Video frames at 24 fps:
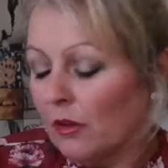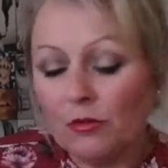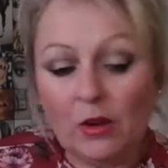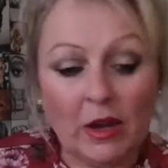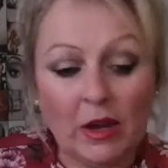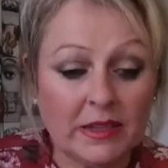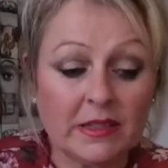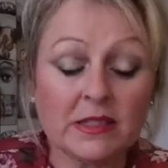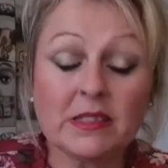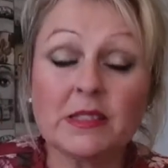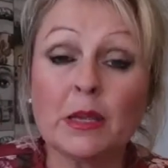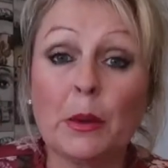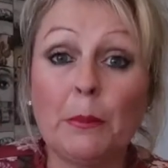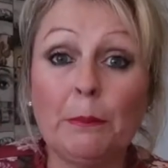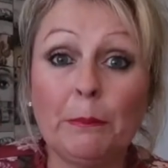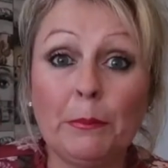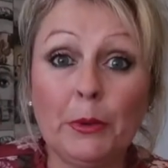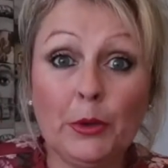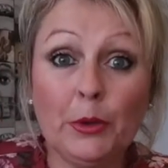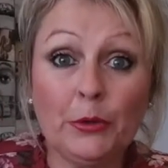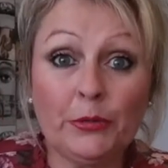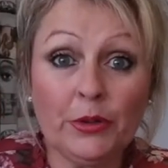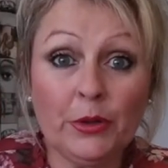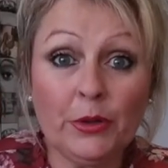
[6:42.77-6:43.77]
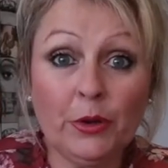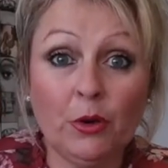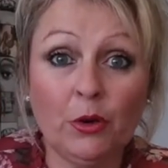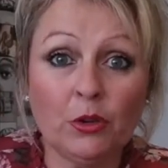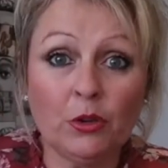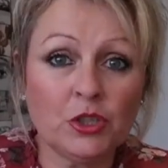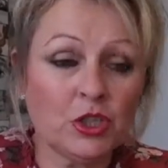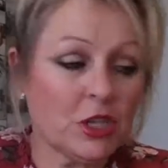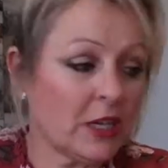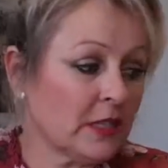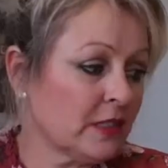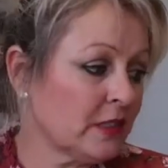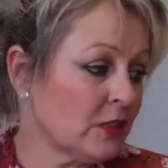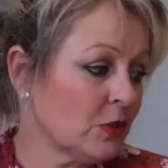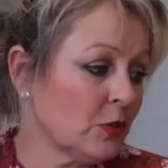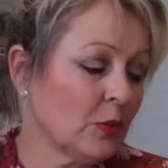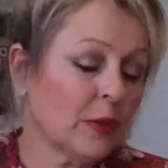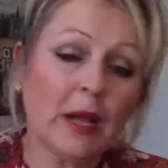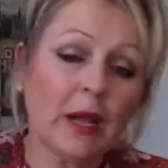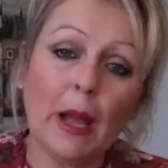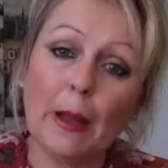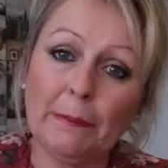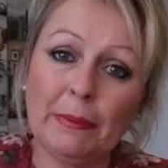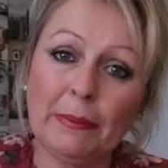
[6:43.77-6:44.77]
Right, so moving on just to
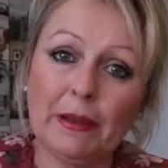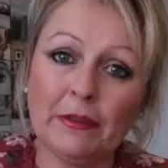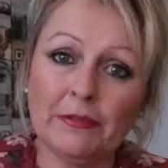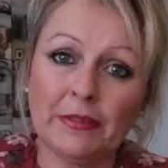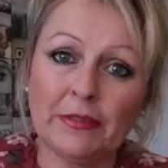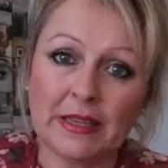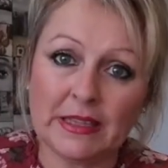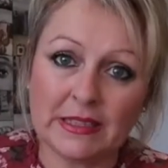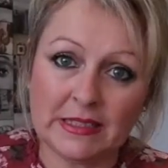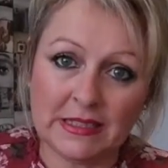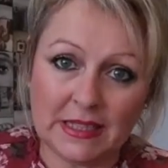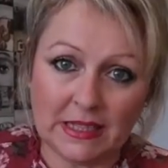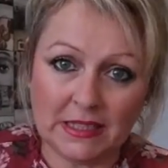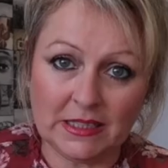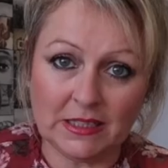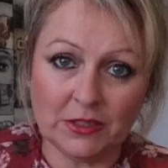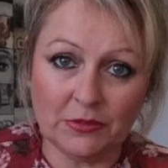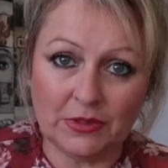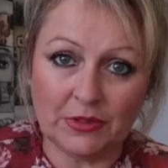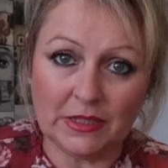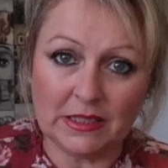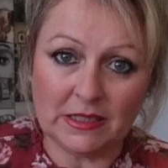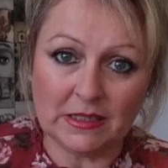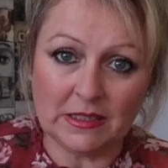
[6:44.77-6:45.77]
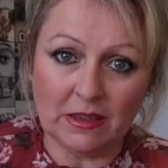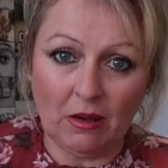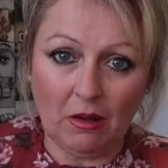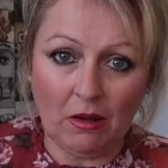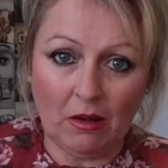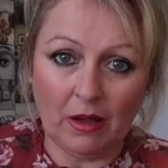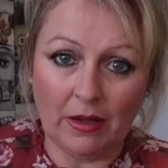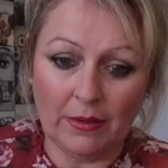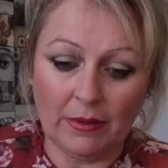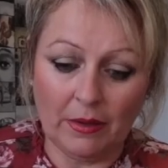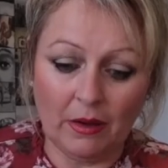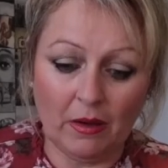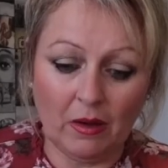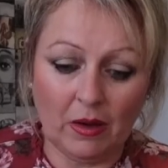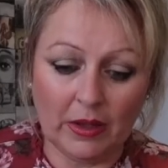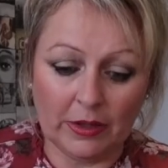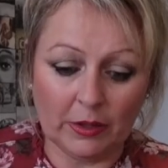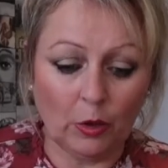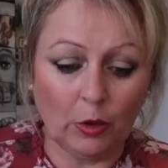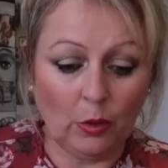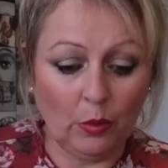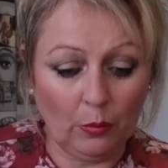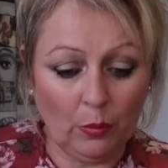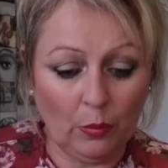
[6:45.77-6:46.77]
a couple of accessories that I
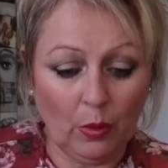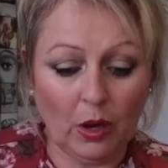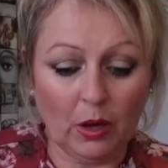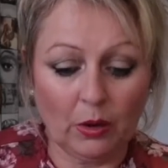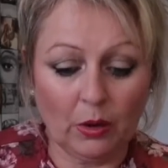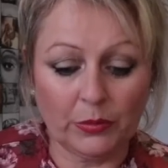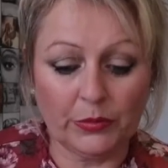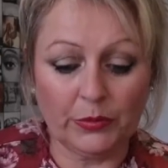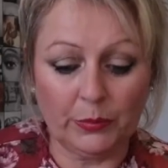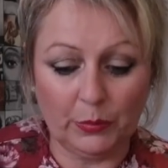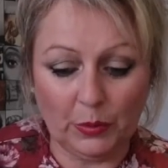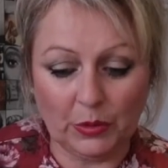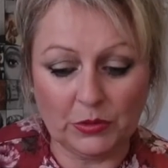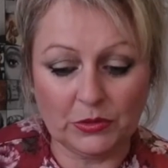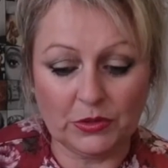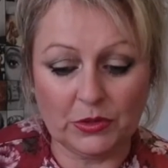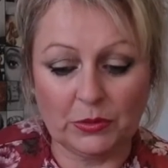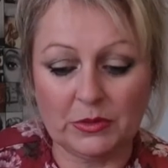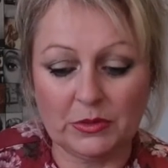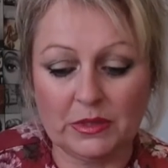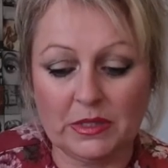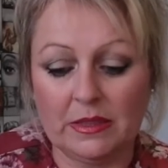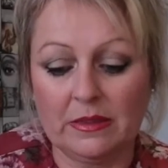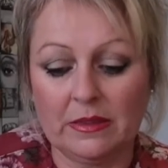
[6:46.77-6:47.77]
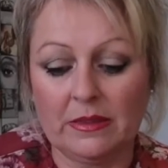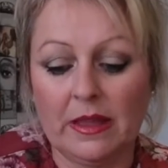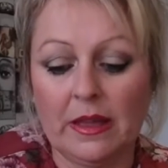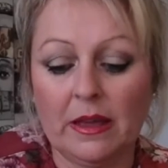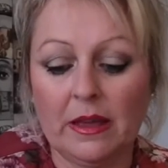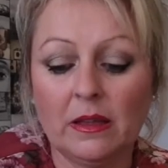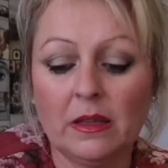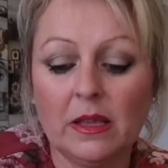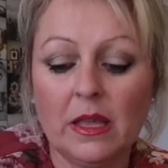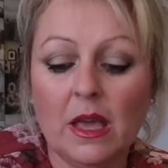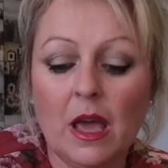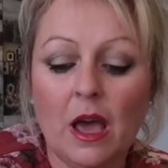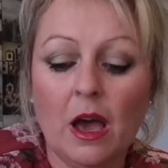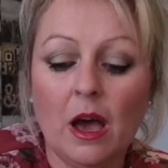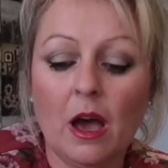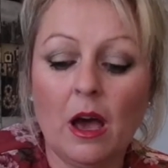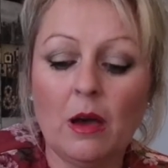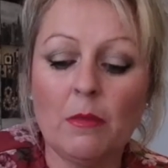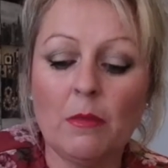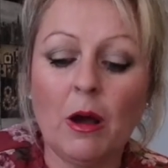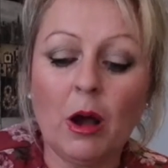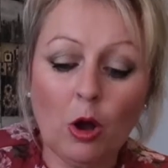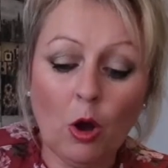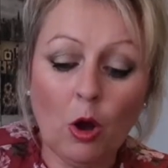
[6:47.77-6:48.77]
got whilst I was in there.
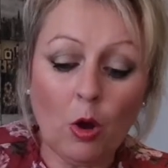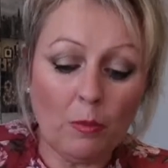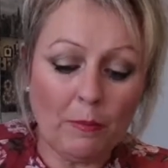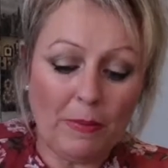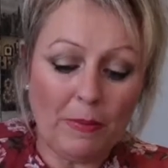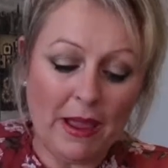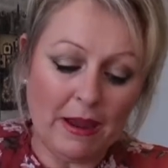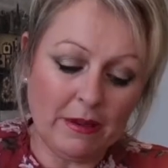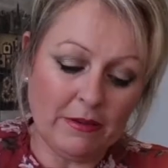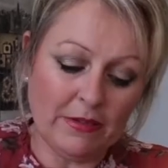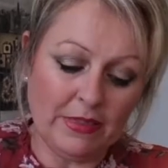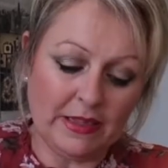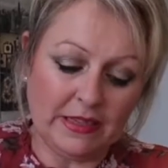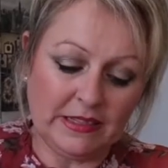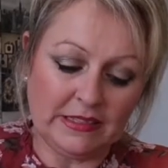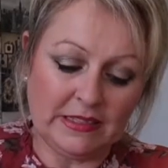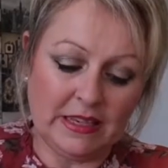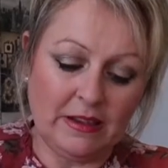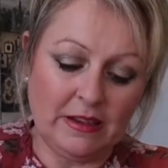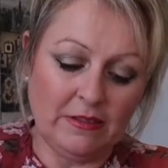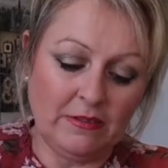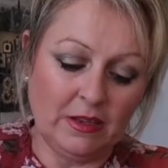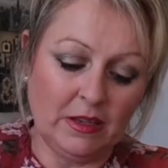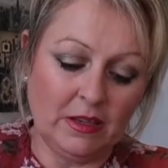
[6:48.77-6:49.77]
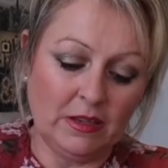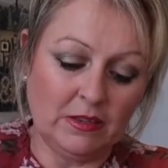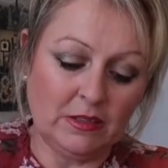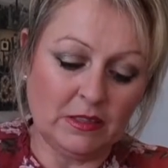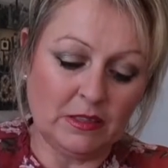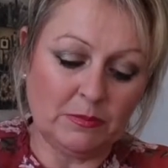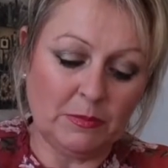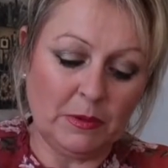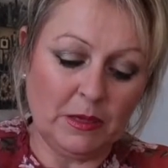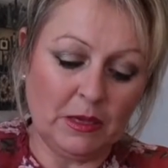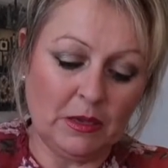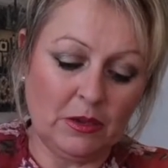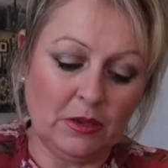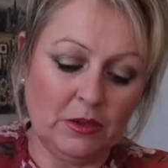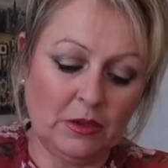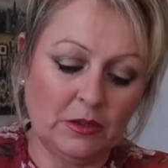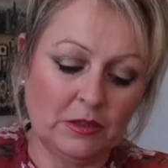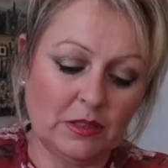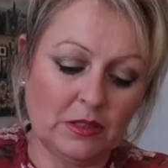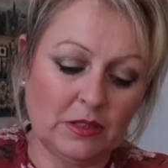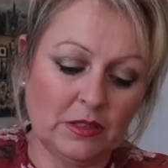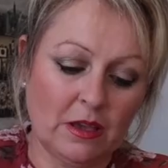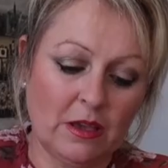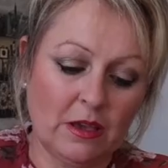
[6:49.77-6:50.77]
I got a pair of these earrings
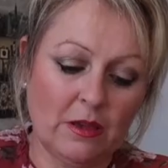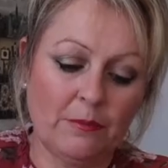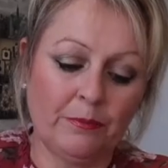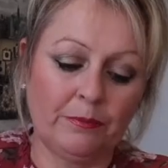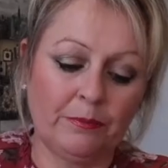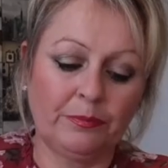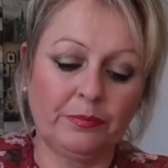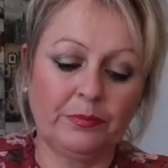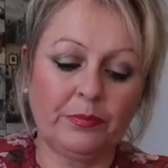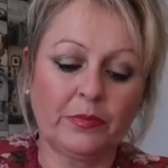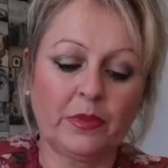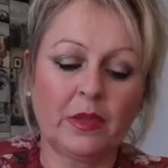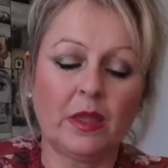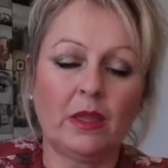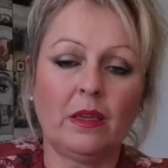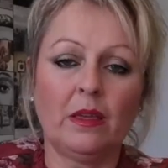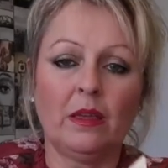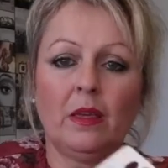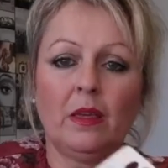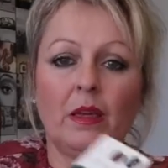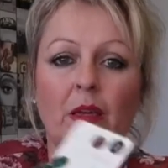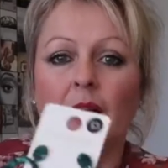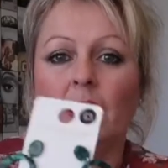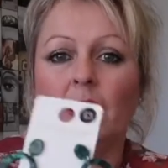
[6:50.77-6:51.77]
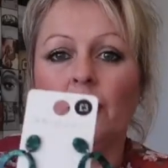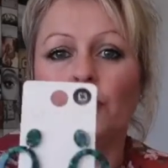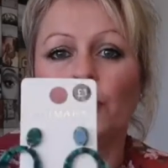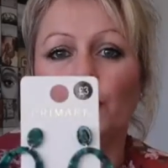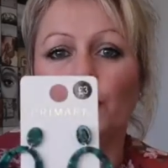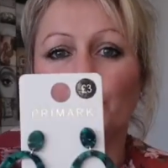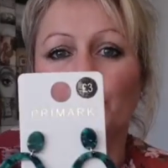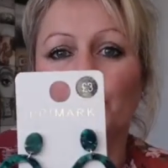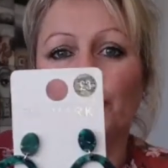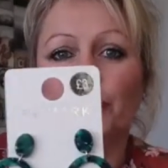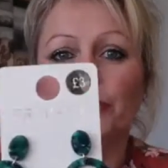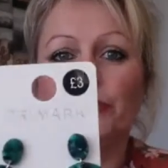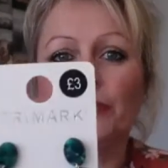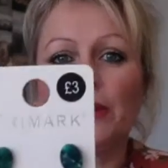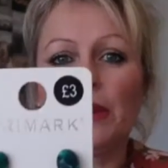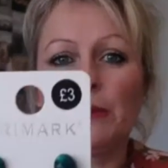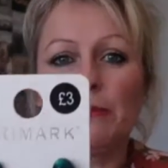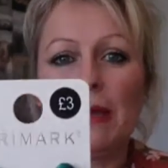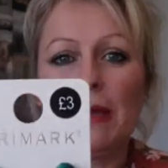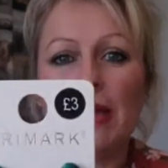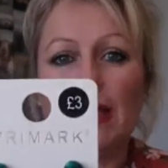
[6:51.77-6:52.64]
because I thought for £3,